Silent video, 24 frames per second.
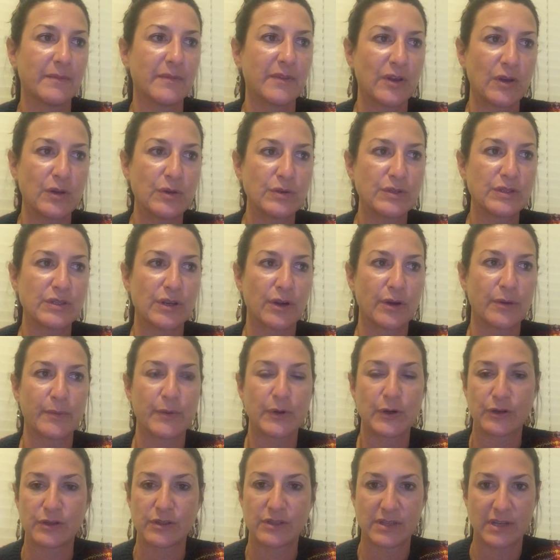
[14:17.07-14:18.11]
Those are
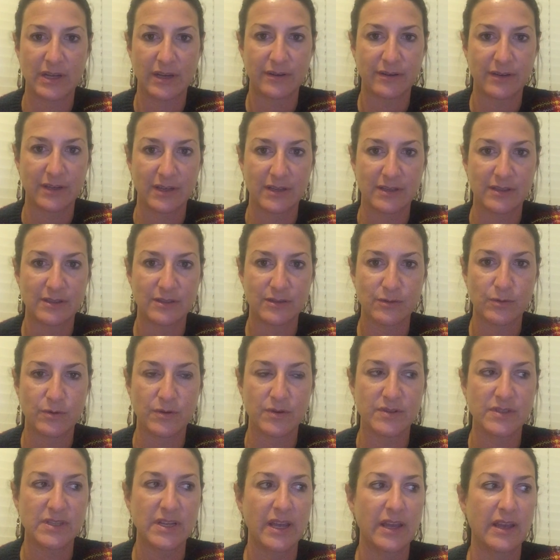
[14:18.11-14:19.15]
personality
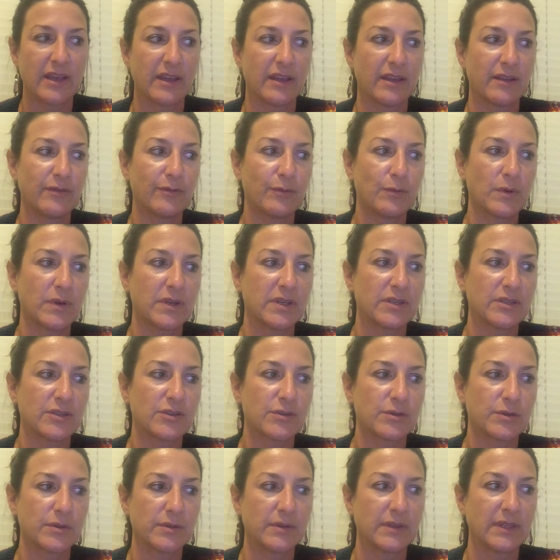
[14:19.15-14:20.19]
disorders. If one
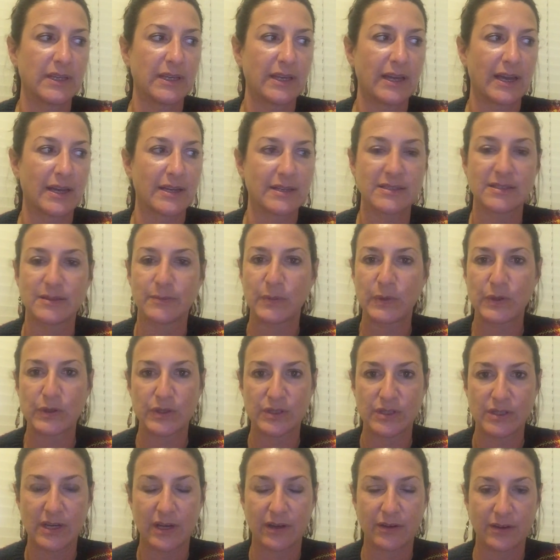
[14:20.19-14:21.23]
truly has a
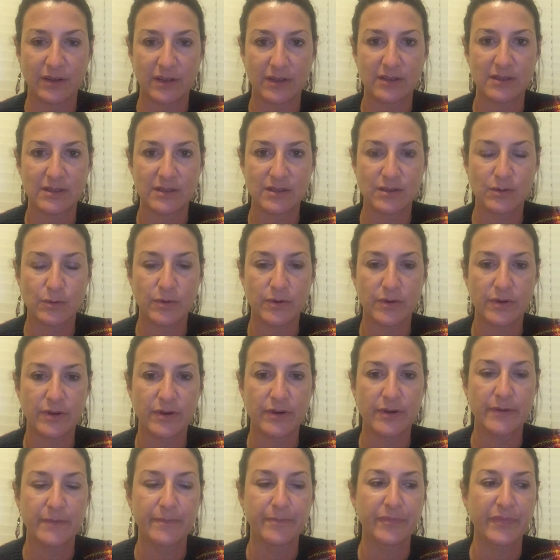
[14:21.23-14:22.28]
personality
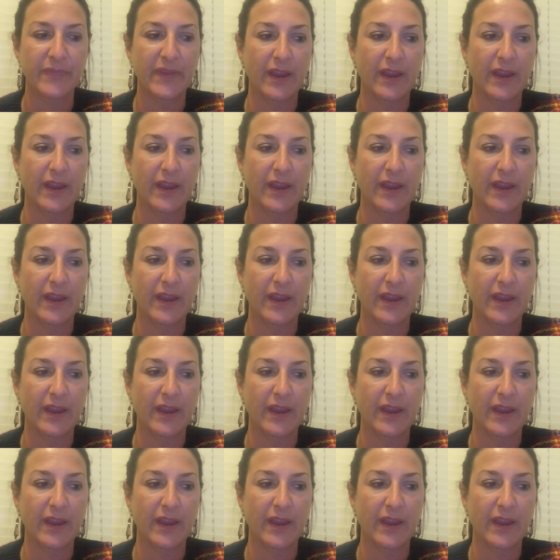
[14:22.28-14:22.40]
disorder,